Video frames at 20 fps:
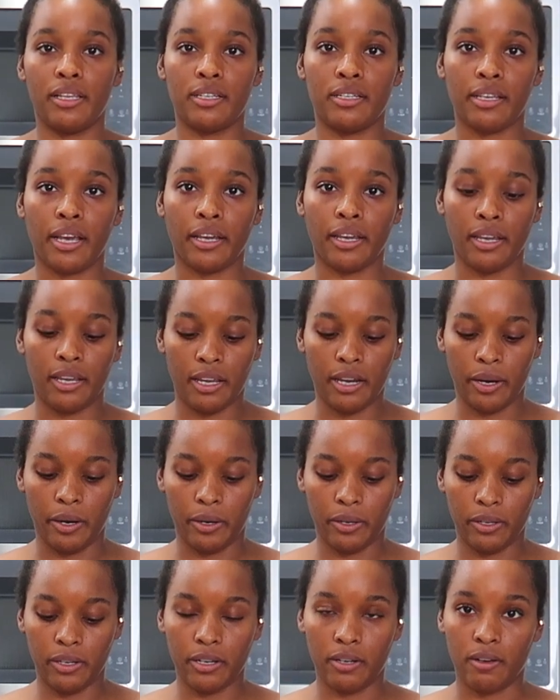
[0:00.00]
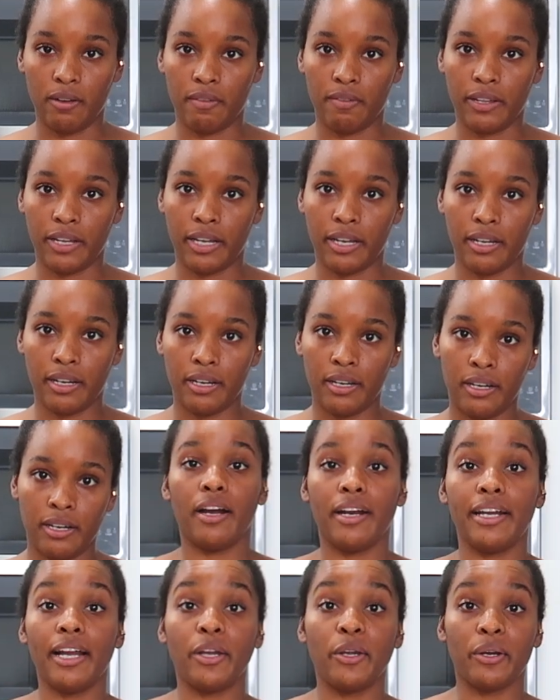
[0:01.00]
the second carrot. Look at all of that. All
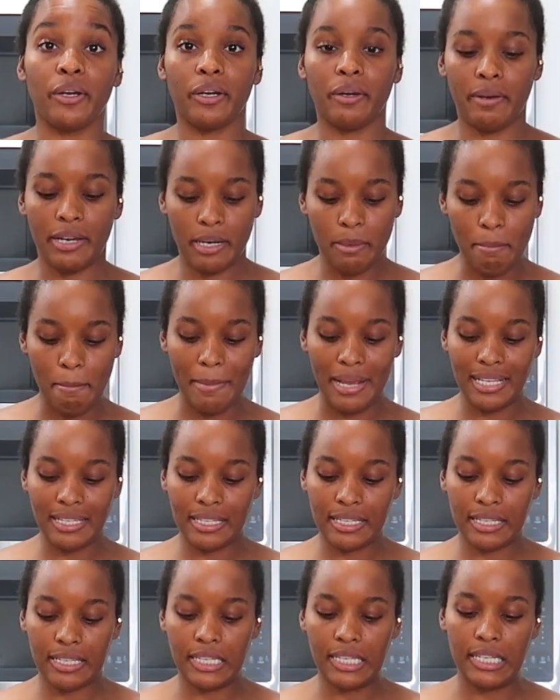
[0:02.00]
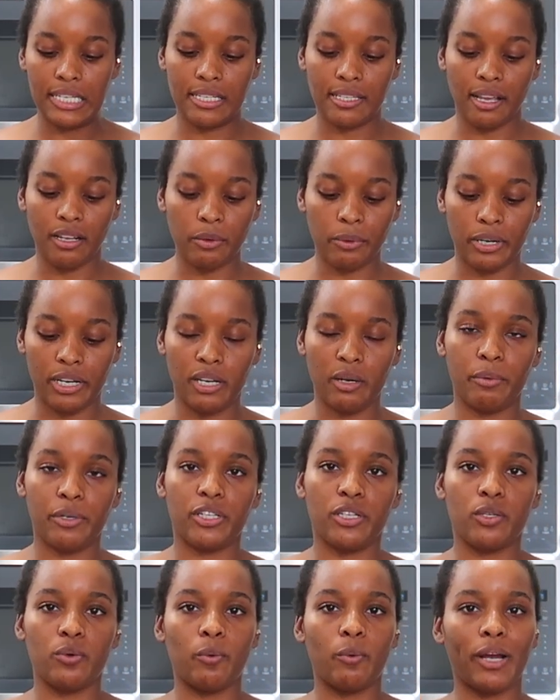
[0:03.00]
right, now you're gonna go ahead and mince the celery, which
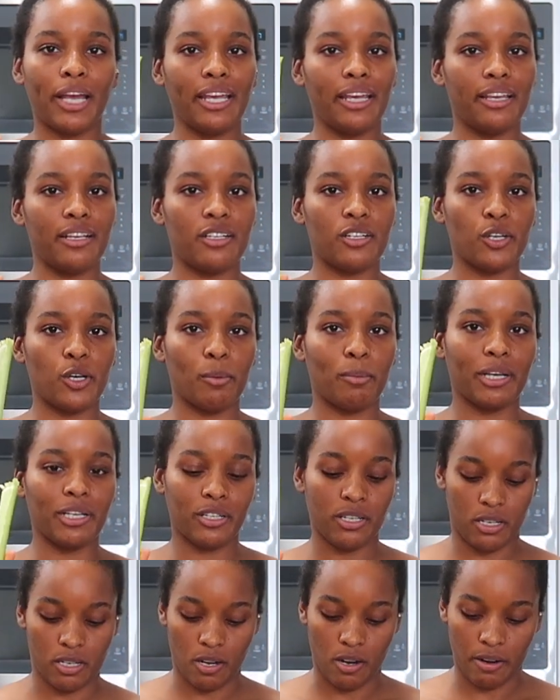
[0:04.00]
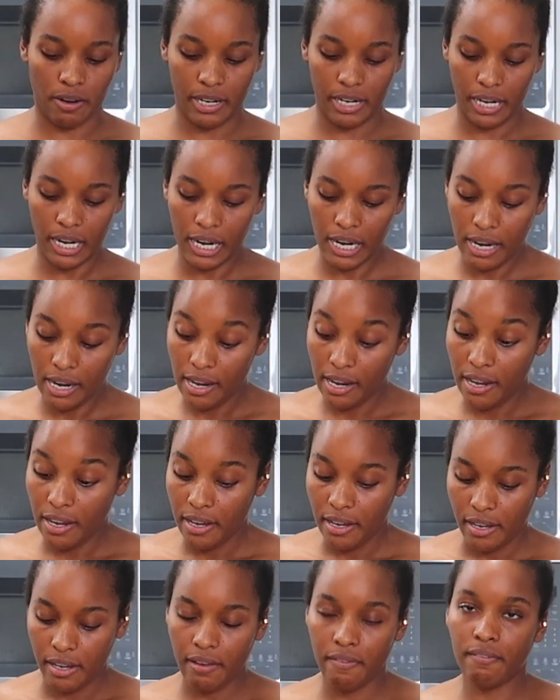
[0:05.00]
is way easier because it's already
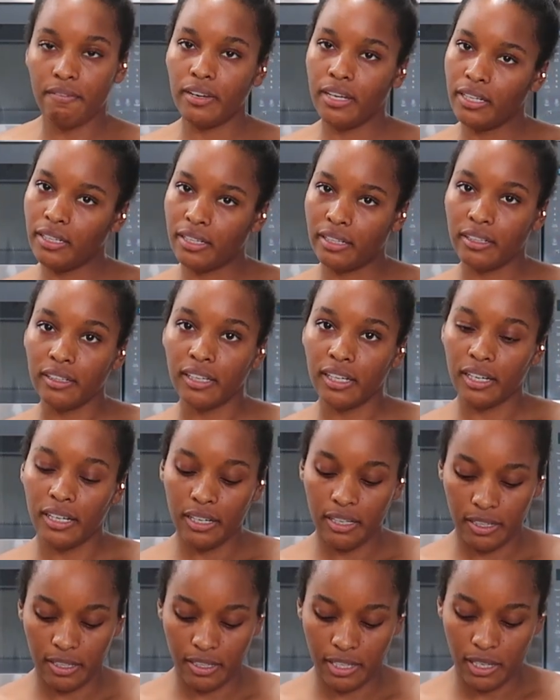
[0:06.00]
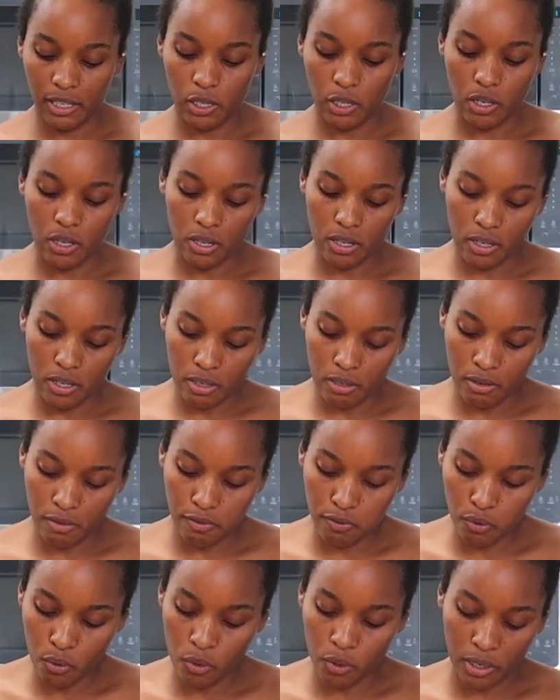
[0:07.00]
conveniently in a long
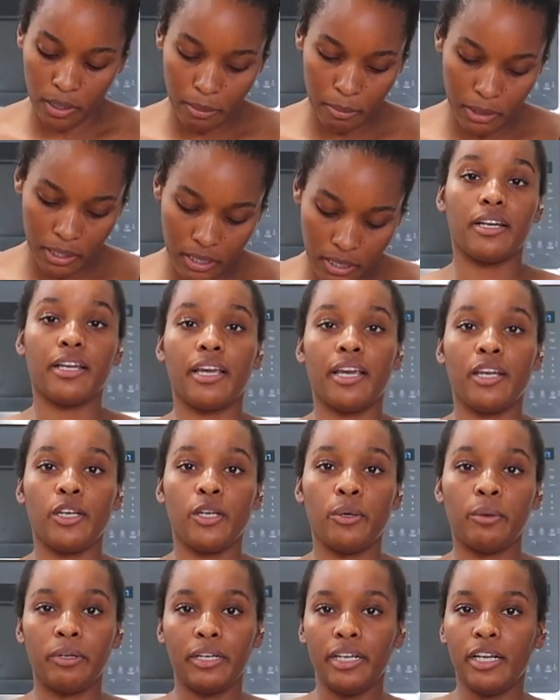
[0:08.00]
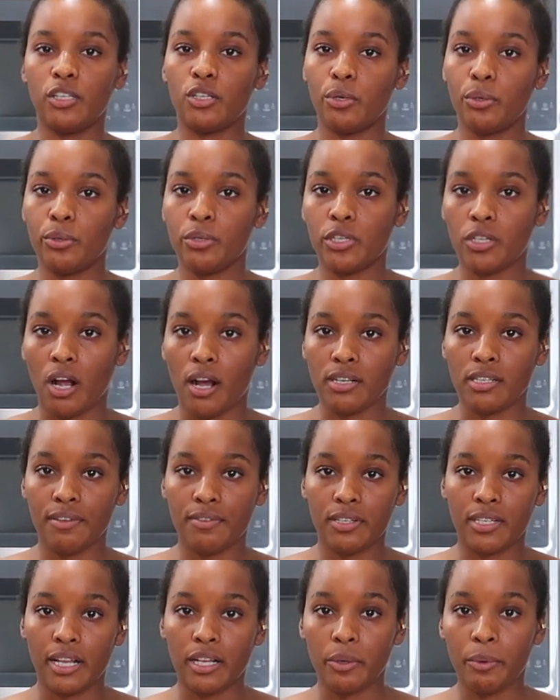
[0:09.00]
form. Again, you only need 2 stalks of
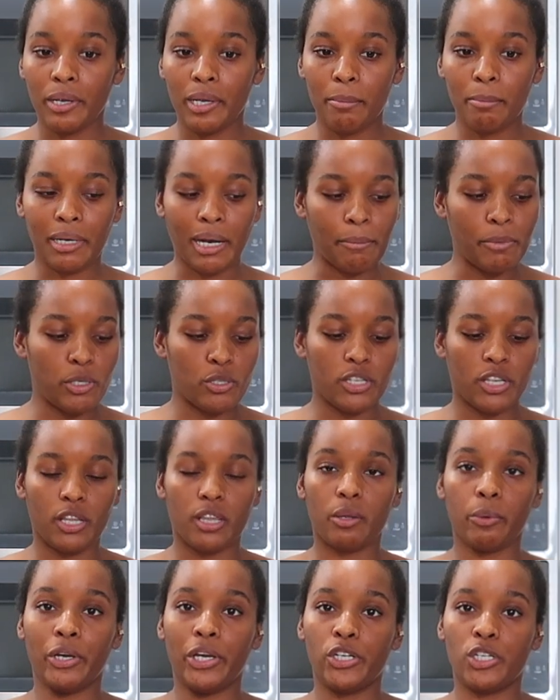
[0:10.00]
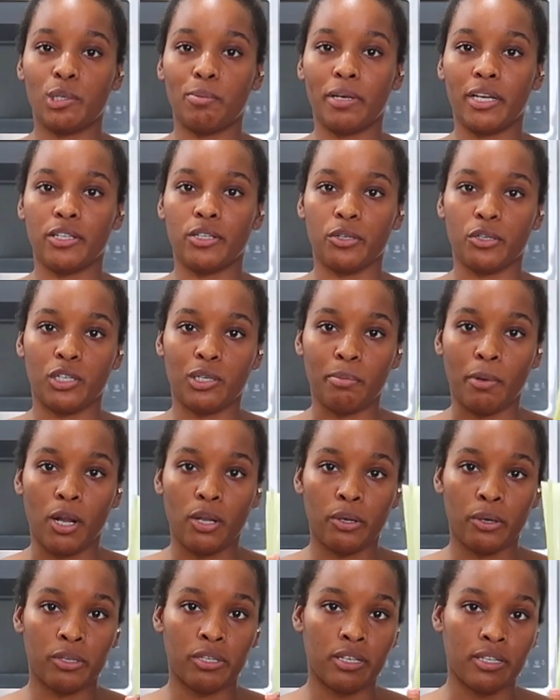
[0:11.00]
celery, but I'm using 3 just because they're
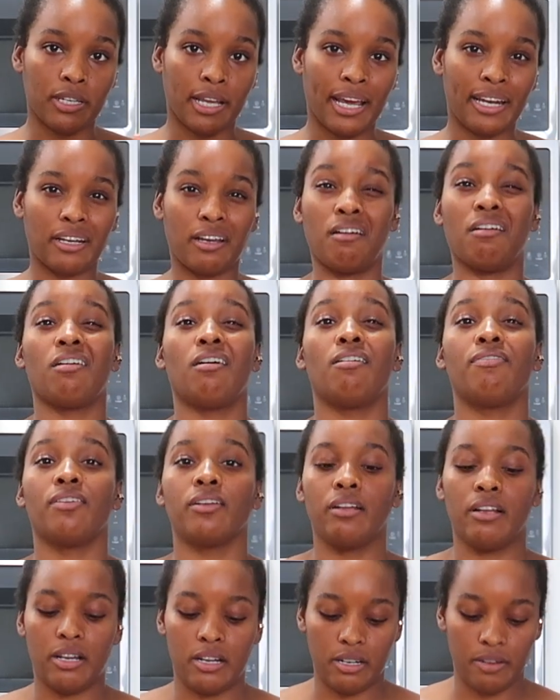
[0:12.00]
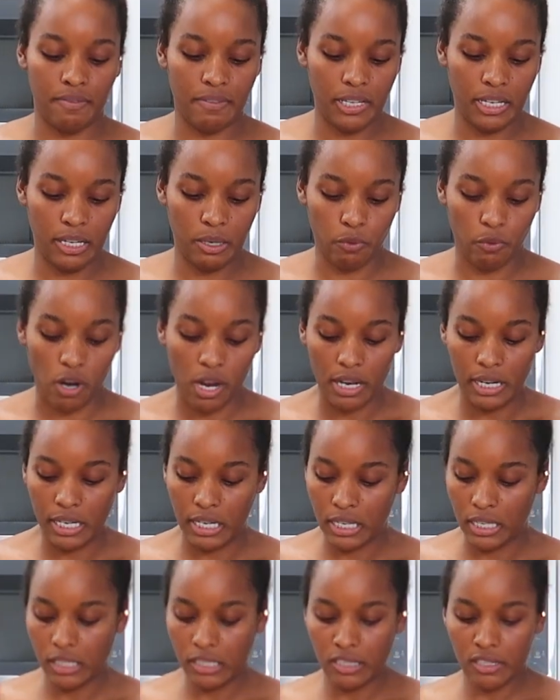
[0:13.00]
smaller since I had to cut off a lot of the rotten
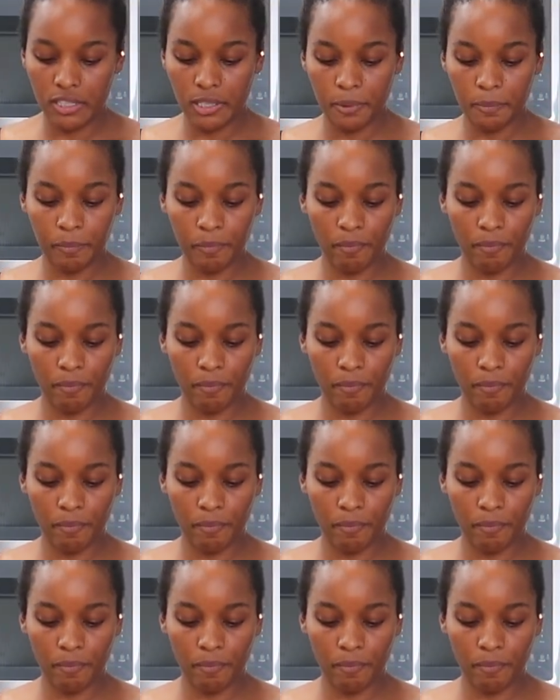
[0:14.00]
ends.